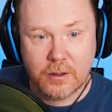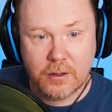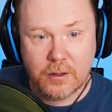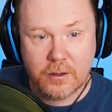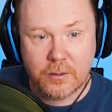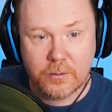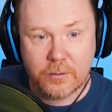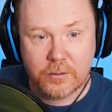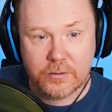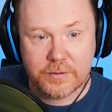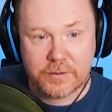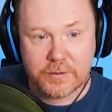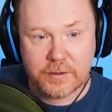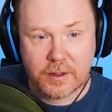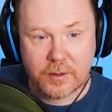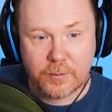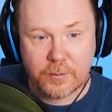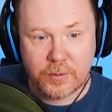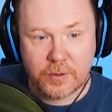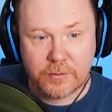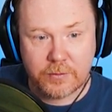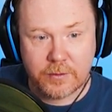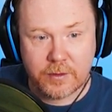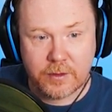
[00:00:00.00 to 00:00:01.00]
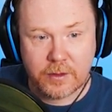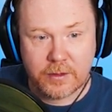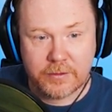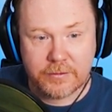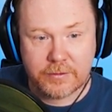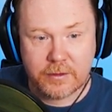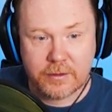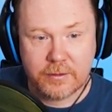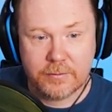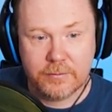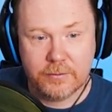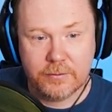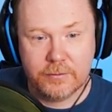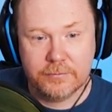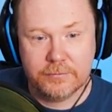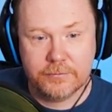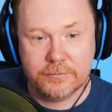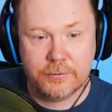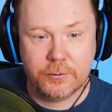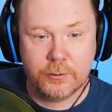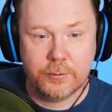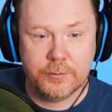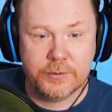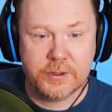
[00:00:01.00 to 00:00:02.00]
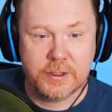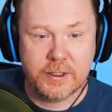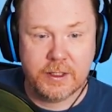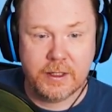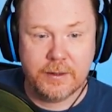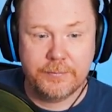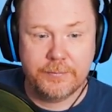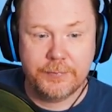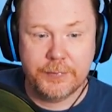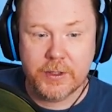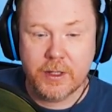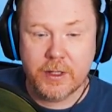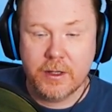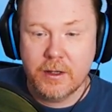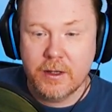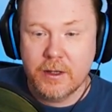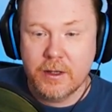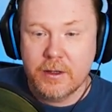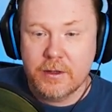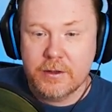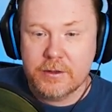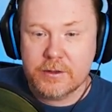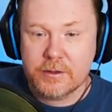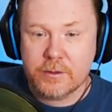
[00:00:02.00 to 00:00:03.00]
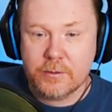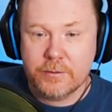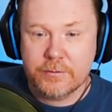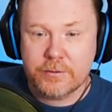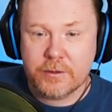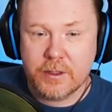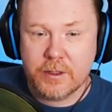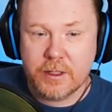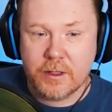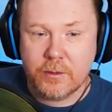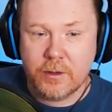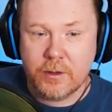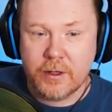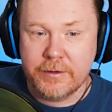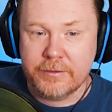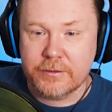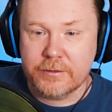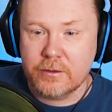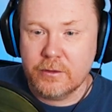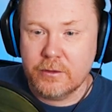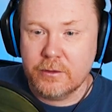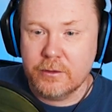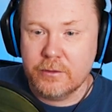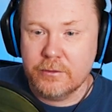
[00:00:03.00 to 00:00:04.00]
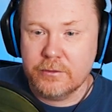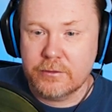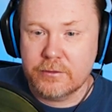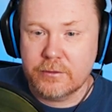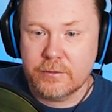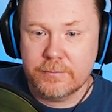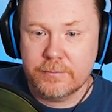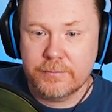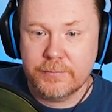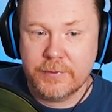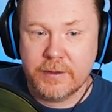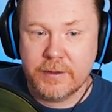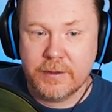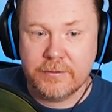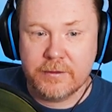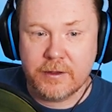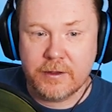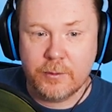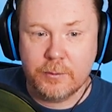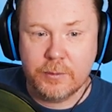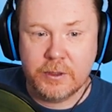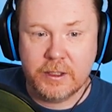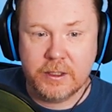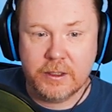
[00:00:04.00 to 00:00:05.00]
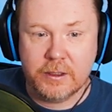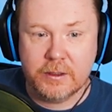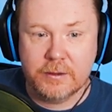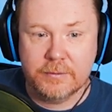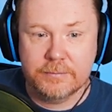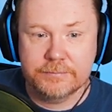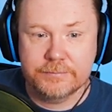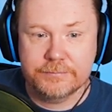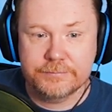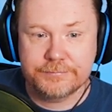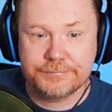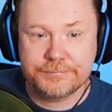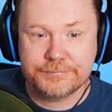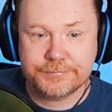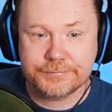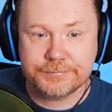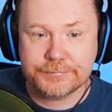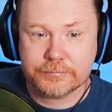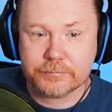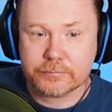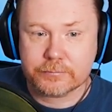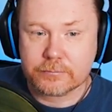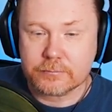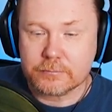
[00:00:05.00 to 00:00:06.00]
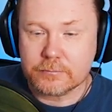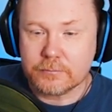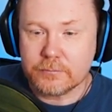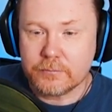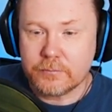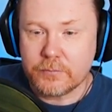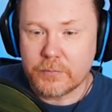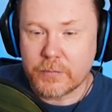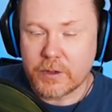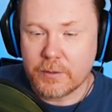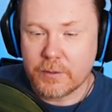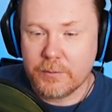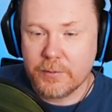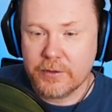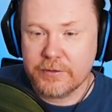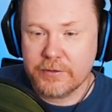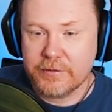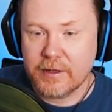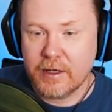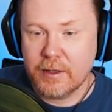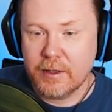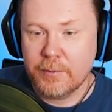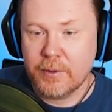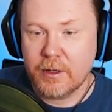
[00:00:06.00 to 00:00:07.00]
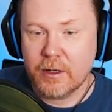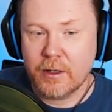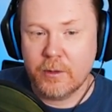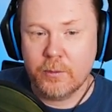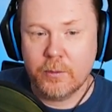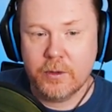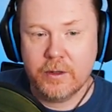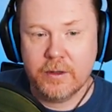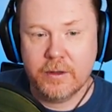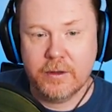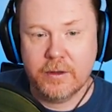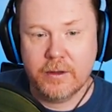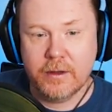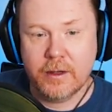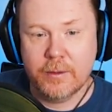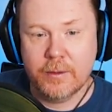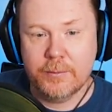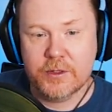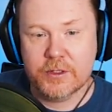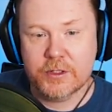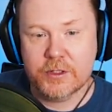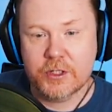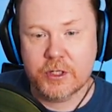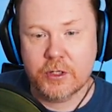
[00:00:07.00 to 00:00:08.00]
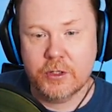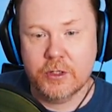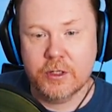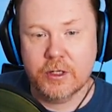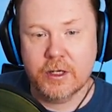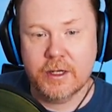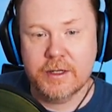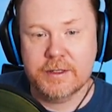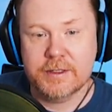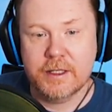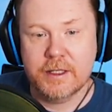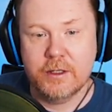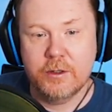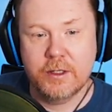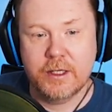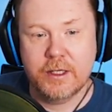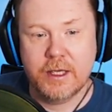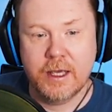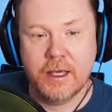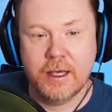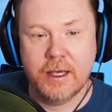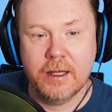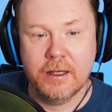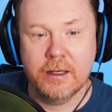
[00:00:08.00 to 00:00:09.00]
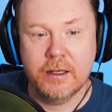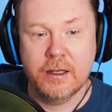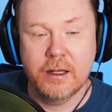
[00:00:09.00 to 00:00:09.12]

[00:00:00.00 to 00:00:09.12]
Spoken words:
just get a bit of a nicer form to that. So we've got our eyes closed. There's our blink per se, but I want to just show you guys that you can